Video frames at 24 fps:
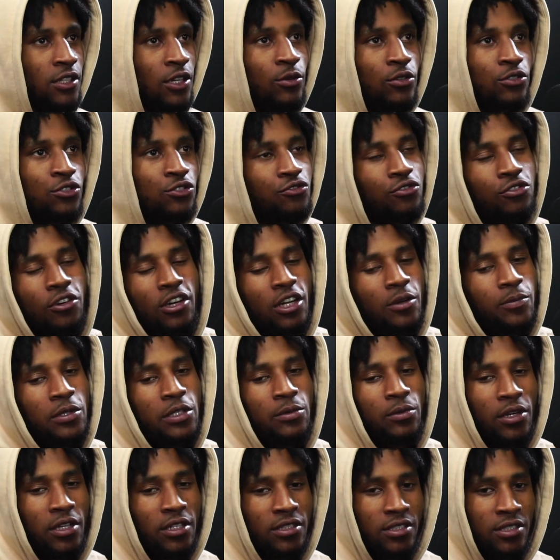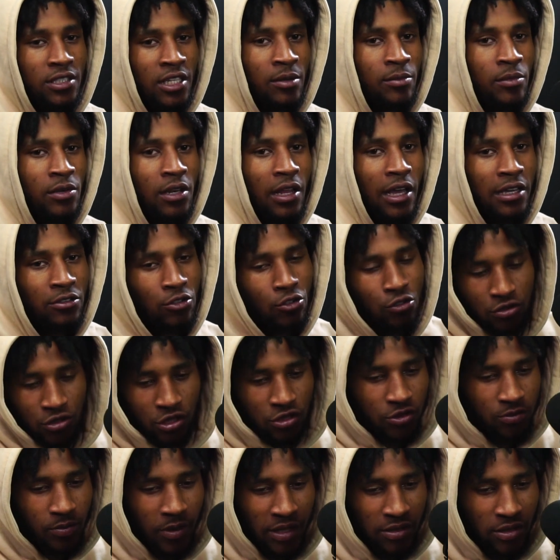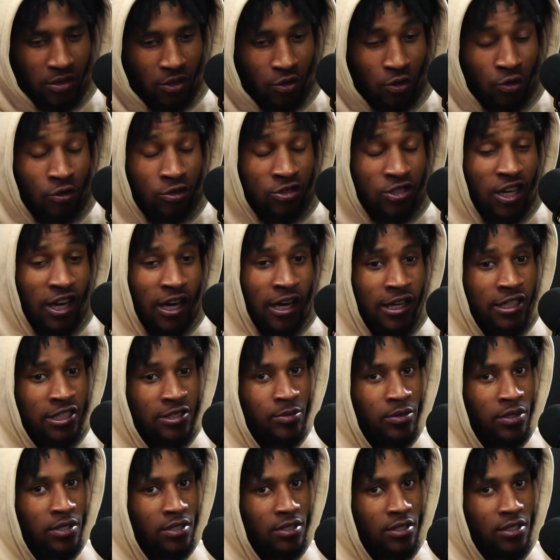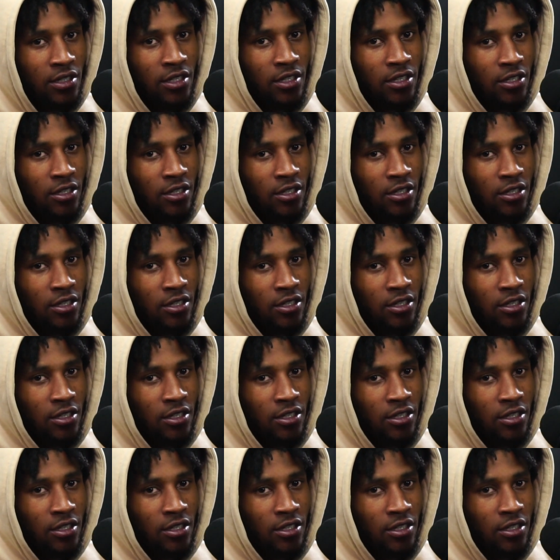it was 3 other people they sent me, like no disrespect to those guys, but